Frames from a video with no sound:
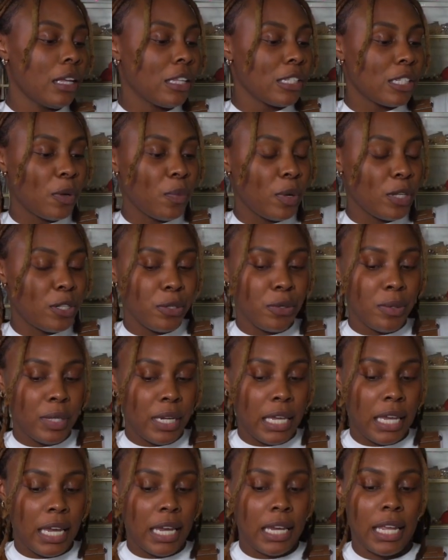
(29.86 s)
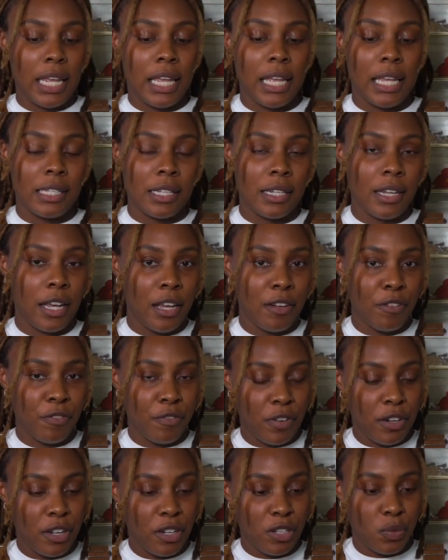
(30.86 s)
So what you need is an
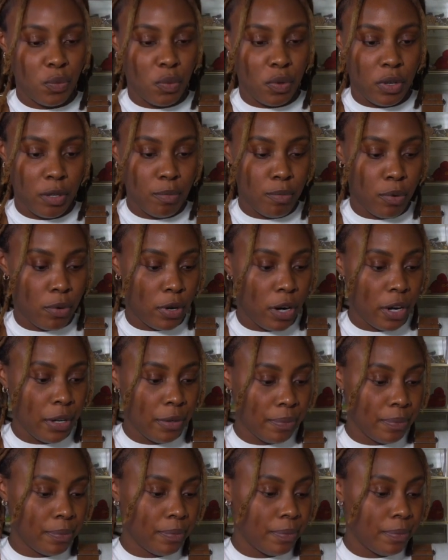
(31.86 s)
unfinished wood board,